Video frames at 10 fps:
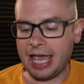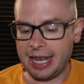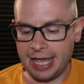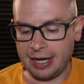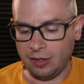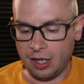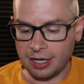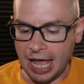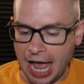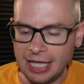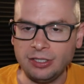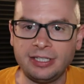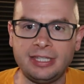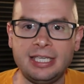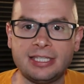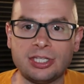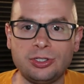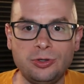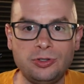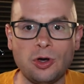and analog. I look at these
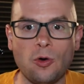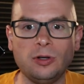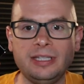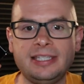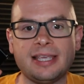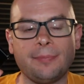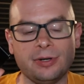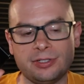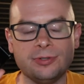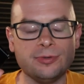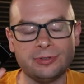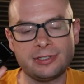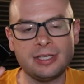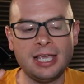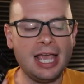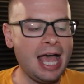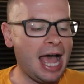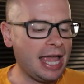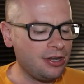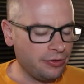as two totally separate tools.
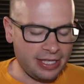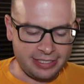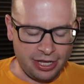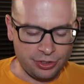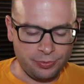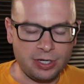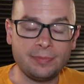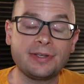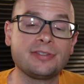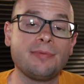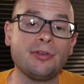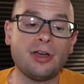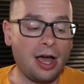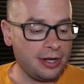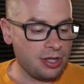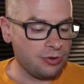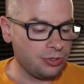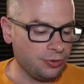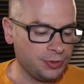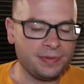I know that sounds weird because they're both audio
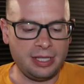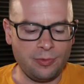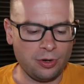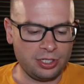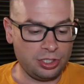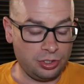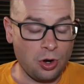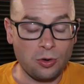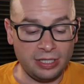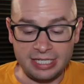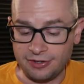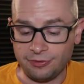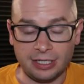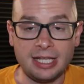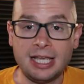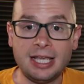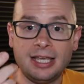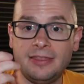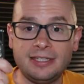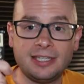tools, but they work totally different.
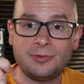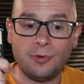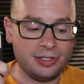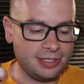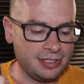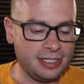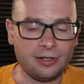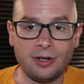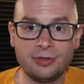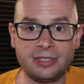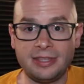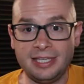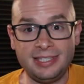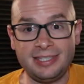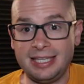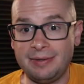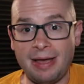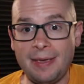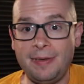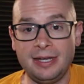This is ones and zeros. This, in
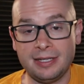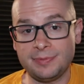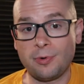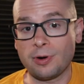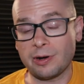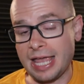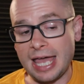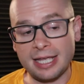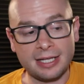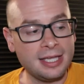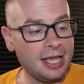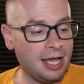my opinion, is more organic.